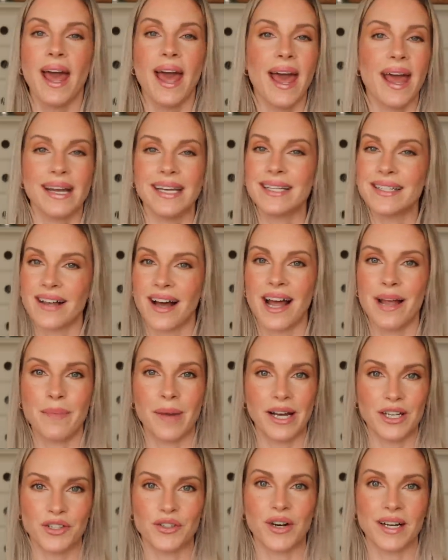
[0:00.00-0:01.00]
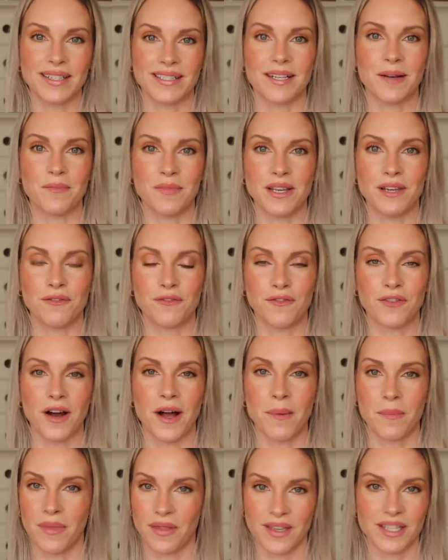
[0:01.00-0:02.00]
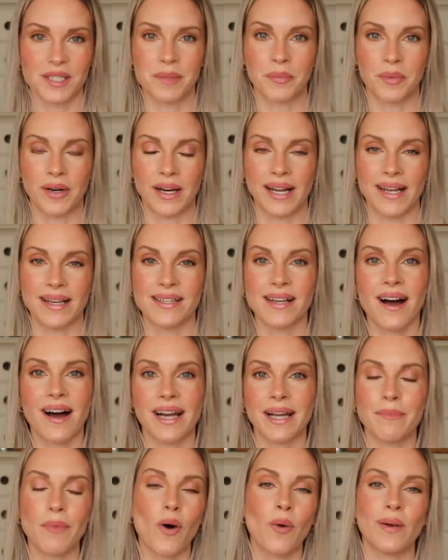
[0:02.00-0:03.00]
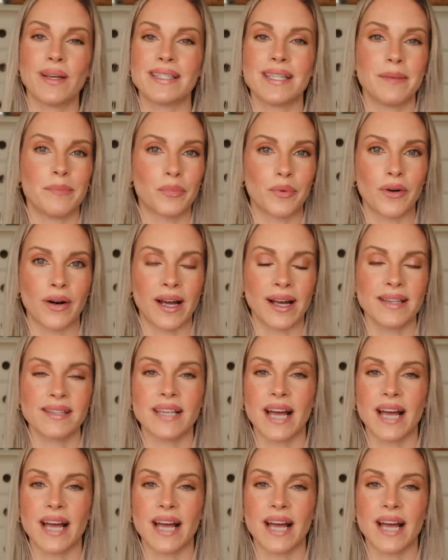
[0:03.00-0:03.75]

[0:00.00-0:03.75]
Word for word: Anytime I try something from this brand, I'm always impressed.